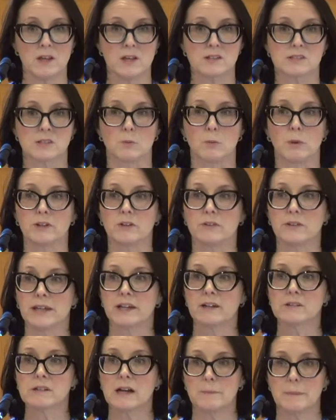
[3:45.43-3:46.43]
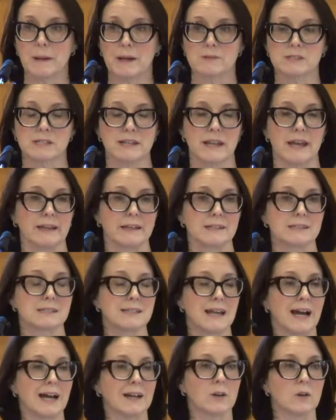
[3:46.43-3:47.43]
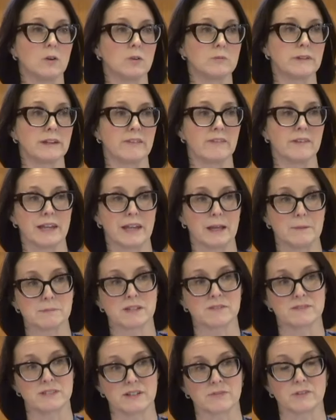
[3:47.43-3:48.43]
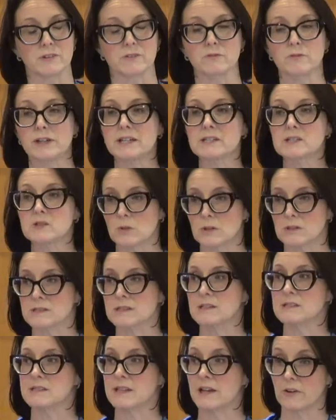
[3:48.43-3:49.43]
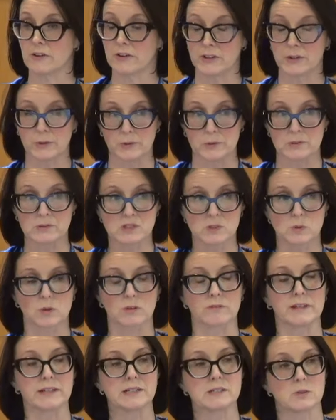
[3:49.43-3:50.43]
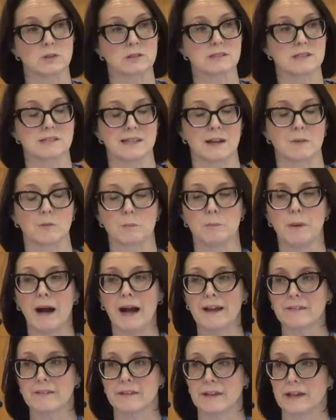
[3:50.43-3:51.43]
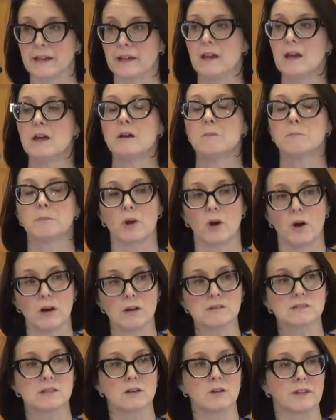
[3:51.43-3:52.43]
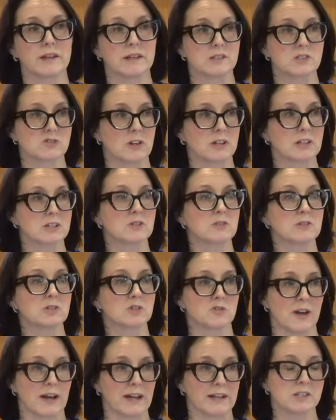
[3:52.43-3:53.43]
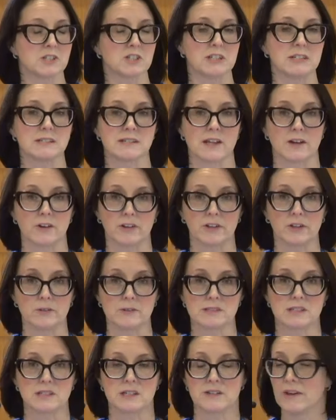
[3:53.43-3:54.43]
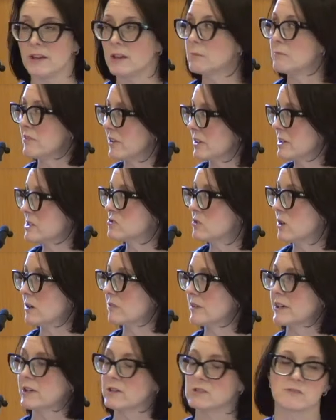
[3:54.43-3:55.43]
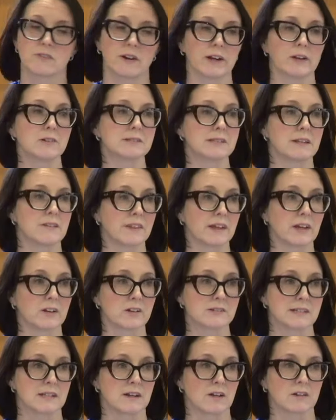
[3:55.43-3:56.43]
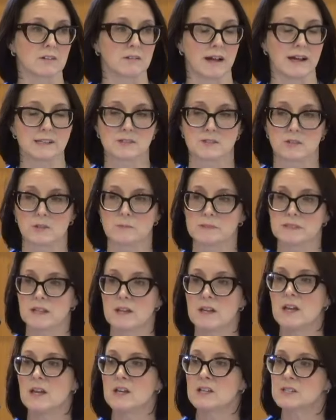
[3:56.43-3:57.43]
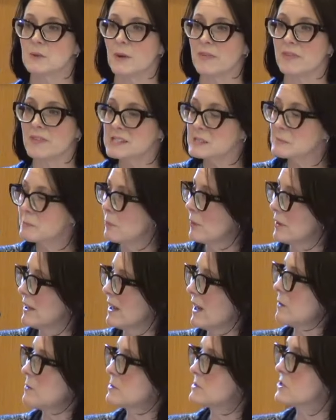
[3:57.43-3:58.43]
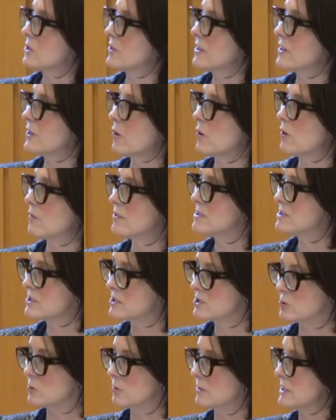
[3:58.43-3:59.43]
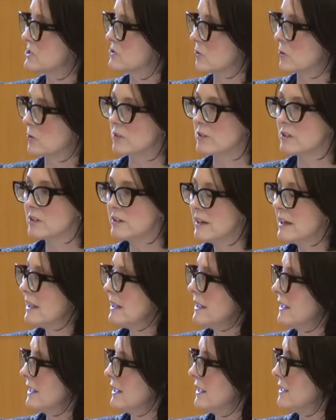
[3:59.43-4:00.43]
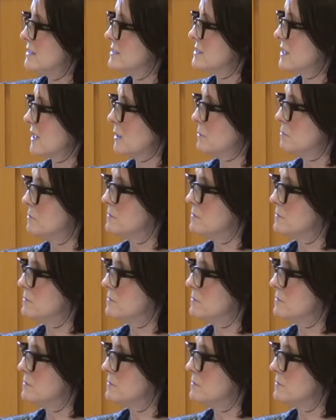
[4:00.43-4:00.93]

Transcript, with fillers: So, what you'll hear about today is not only the names of different resources that are used or resources that we're piloting, but also the instructional strategies that are used to develop very strong readers, writers, and thinkers in our classrooms. So, at this point, I will turn it over to Julie Droller, and um,